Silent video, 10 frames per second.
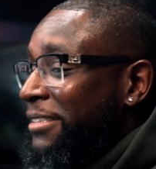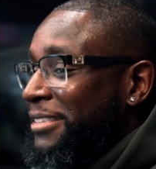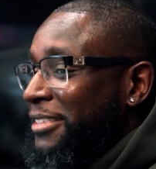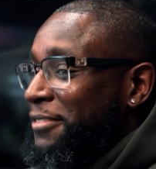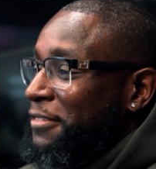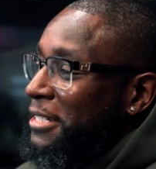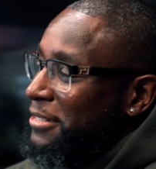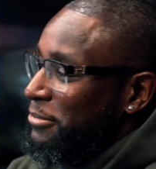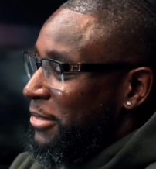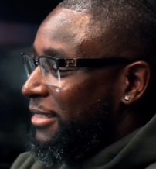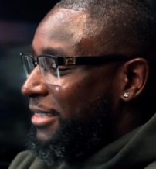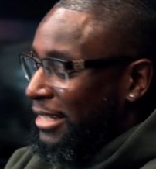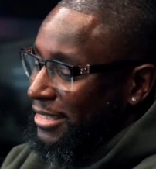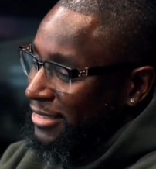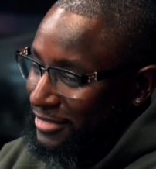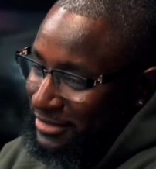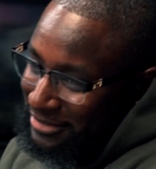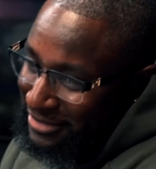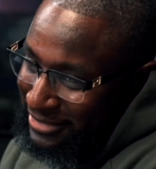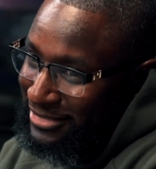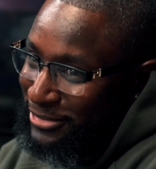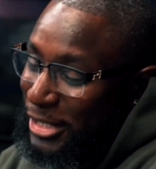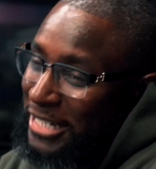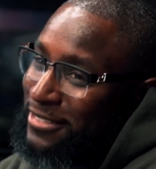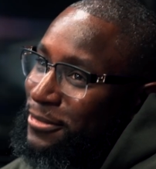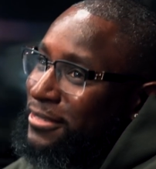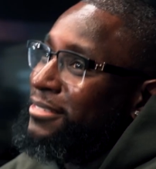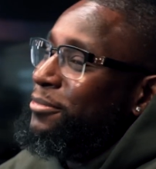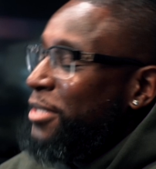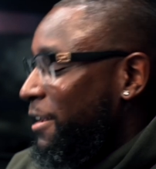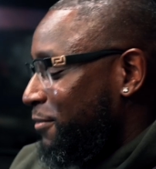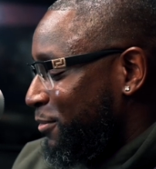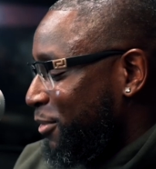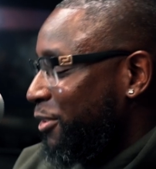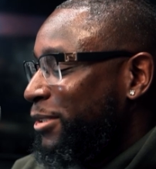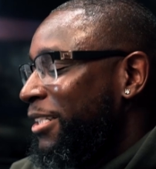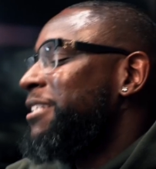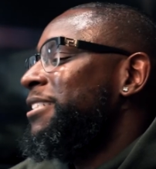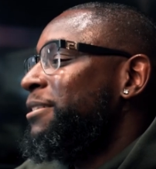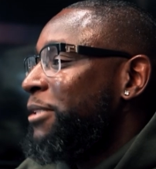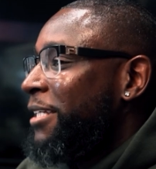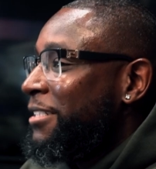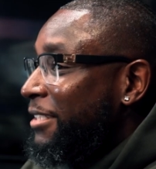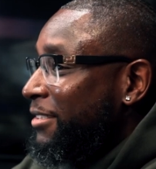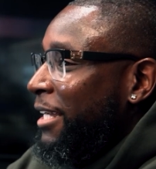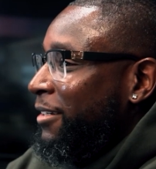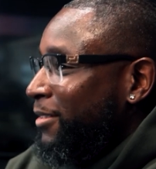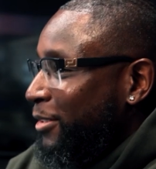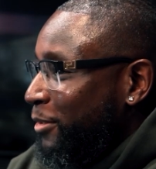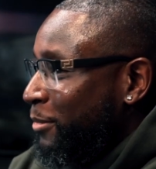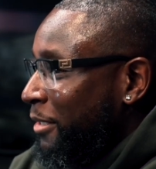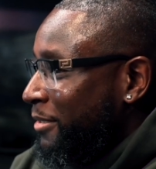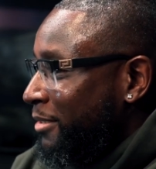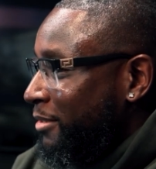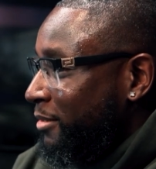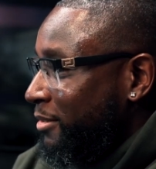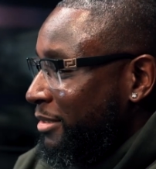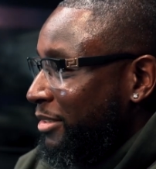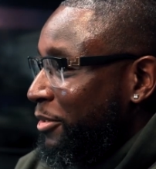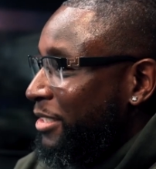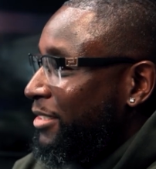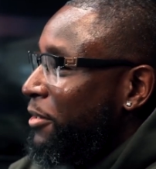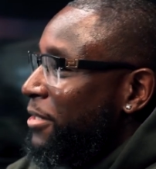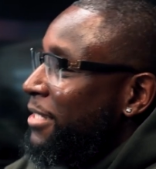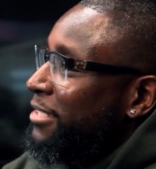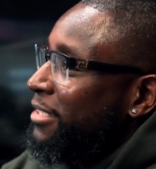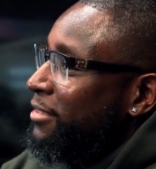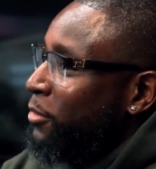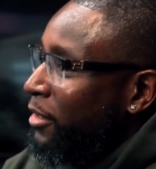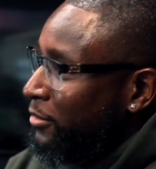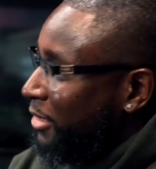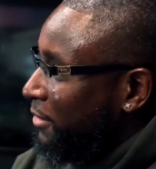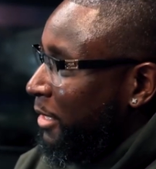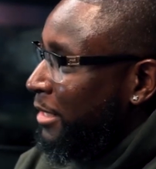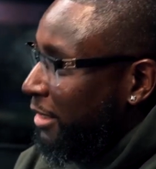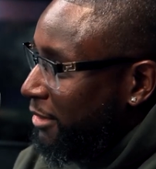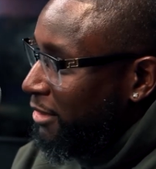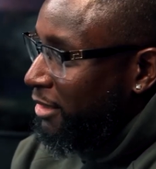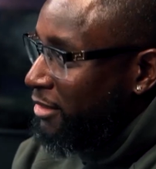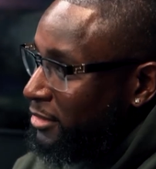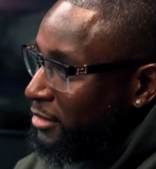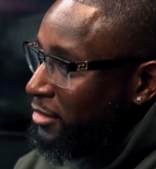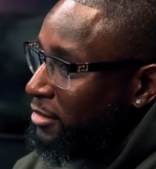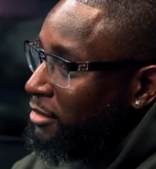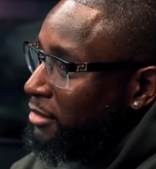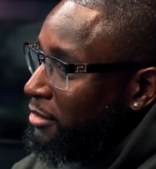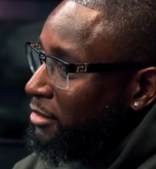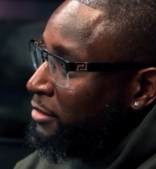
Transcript: it's just fun, man. Like we we have a real relationship with Casey. He's like our little brother. Yeah. So it's so easy to work with somebody like that. Mm-hmm. Got you,